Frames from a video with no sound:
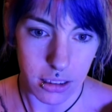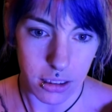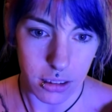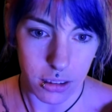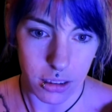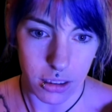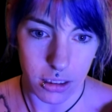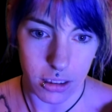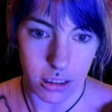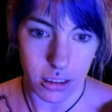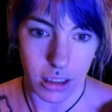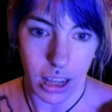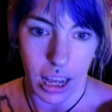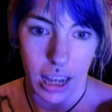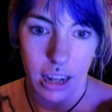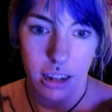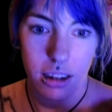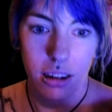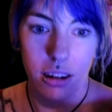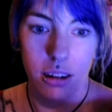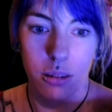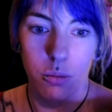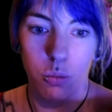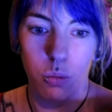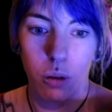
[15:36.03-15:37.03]
It's a
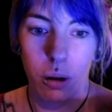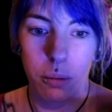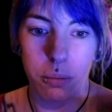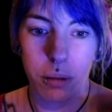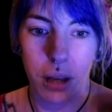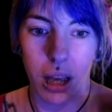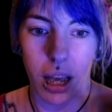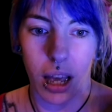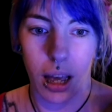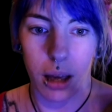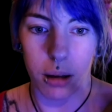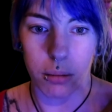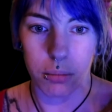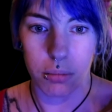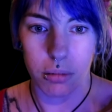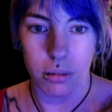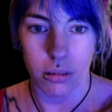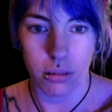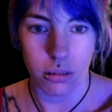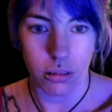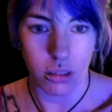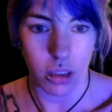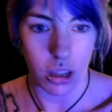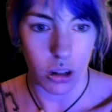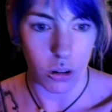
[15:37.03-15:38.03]
standard webcam
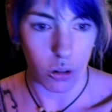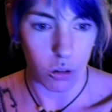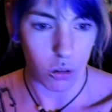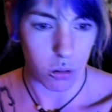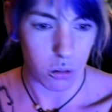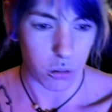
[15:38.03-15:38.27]
that